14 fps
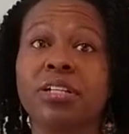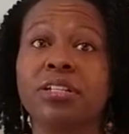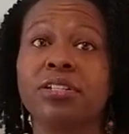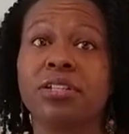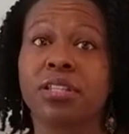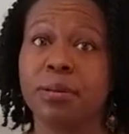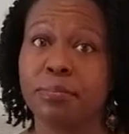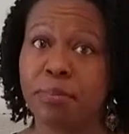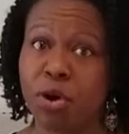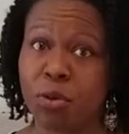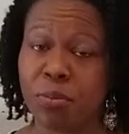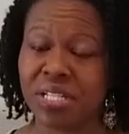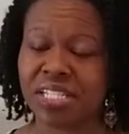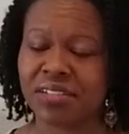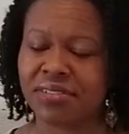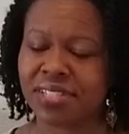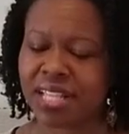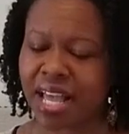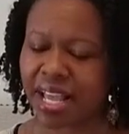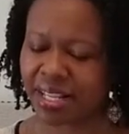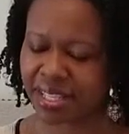to the moments of
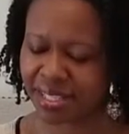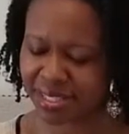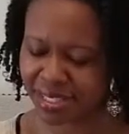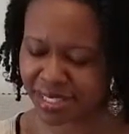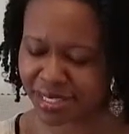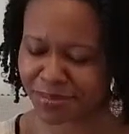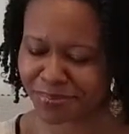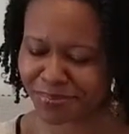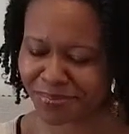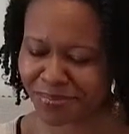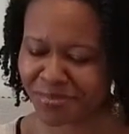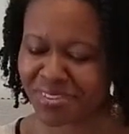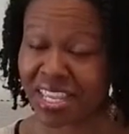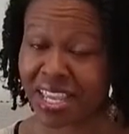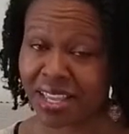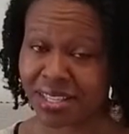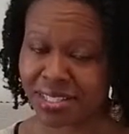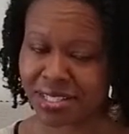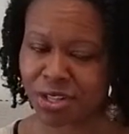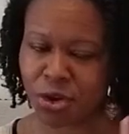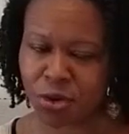silence.
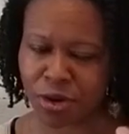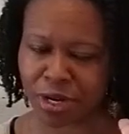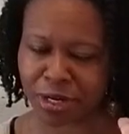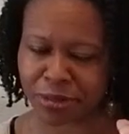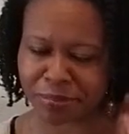Yes, Lord.